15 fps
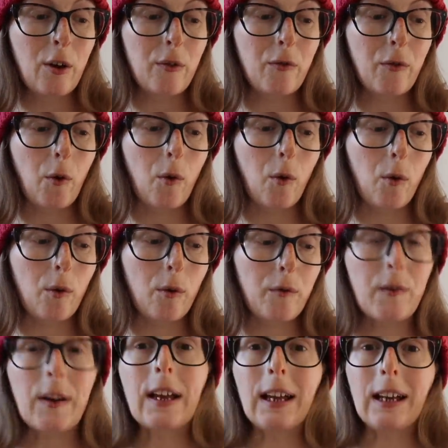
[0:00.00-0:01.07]
for
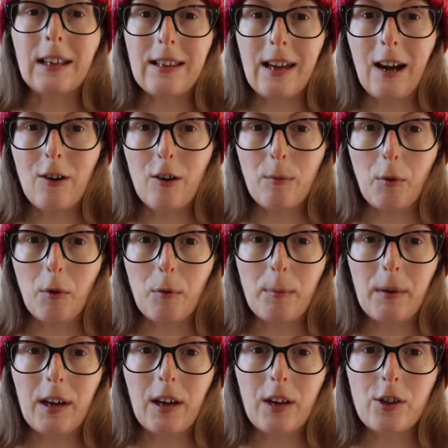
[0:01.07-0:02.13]
feeling terrible
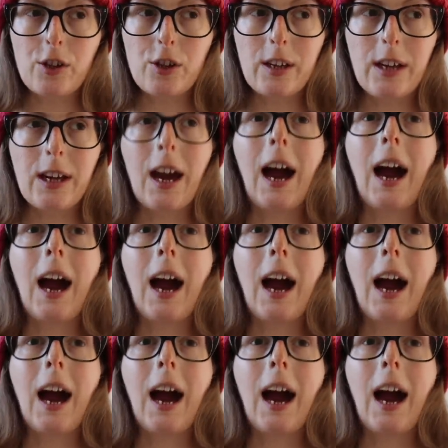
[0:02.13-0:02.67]
because she